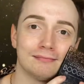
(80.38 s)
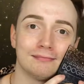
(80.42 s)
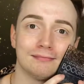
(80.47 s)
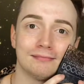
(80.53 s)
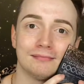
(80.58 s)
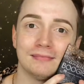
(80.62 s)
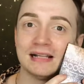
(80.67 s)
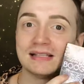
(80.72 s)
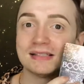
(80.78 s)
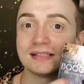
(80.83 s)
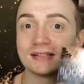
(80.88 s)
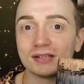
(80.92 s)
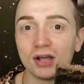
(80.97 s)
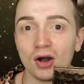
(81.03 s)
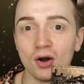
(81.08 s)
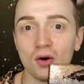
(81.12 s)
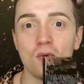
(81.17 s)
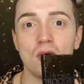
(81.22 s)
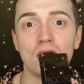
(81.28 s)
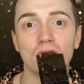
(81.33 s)
It's
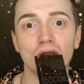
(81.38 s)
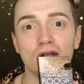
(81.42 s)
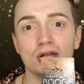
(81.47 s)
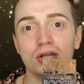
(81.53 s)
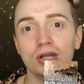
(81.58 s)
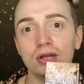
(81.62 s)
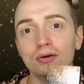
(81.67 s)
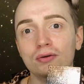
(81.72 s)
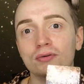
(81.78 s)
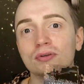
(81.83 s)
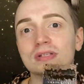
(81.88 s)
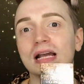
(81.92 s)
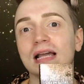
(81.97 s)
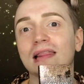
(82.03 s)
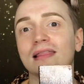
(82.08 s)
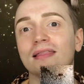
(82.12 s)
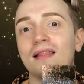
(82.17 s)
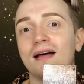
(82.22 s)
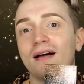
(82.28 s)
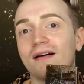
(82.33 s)
so cute. I
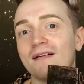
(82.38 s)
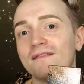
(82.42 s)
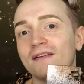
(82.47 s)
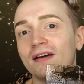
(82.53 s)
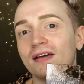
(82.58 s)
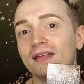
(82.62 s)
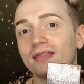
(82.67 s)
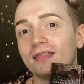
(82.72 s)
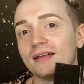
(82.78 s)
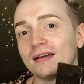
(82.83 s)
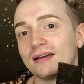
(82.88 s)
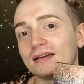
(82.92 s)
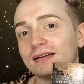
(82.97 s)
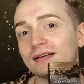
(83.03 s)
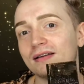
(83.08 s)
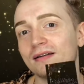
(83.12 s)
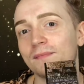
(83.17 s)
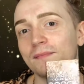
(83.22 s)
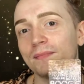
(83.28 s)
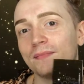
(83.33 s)
love the
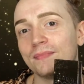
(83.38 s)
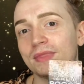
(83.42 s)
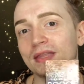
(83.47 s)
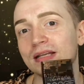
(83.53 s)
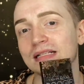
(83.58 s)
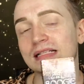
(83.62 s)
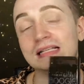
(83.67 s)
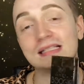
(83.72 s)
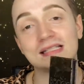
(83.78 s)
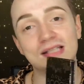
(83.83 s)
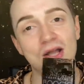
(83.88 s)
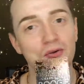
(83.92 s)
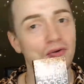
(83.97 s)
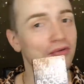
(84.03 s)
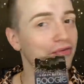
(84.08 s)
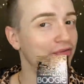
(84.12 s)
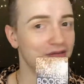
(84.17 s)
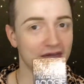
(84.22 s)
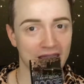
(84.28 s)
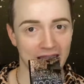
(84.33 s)
disco
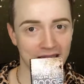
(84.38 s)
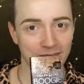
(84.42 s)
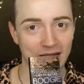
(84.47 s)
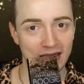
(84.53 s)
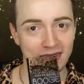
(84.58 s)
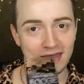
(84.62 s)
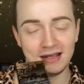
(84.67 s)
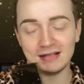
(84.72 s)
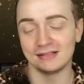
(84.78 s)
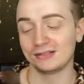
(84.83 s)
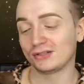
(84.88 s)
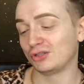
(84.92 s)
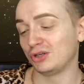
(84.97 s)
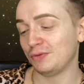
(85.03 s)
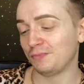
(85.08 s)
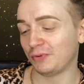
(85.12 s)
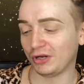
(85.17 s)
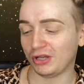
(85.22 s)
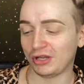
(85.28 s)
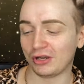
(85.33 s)
theme. I think it's
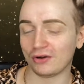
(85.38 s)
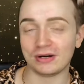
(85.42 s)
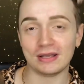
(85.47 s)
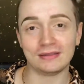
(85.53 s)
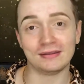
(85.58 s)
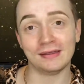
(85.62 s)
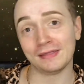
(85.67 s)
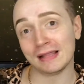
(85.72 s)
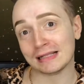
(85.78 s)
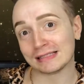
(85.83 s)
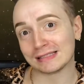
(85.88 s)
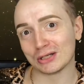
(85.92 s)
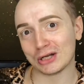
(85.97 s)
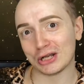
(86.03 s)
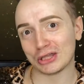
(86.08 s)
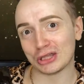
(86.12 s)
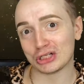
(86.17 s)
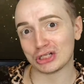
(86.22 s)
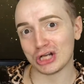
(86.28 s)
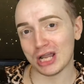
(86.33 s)
super cute. And then let's look at
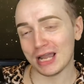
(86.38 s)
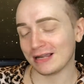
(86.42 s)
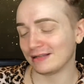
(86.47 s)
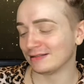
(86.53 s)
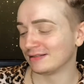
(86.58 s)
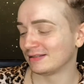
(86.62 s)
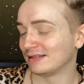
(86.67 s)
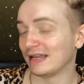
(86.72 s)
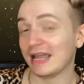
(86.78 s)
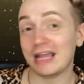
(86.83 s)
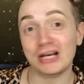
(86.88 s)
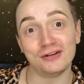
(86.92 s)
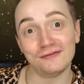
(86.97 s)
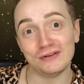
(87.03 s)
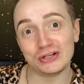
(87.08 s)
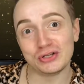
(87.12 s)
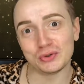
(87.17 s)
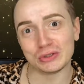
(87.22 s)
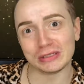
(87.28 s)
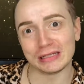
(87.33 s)
the shades
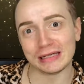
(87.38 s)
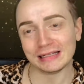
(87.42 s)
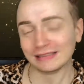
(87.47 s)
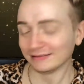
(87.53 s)
individually.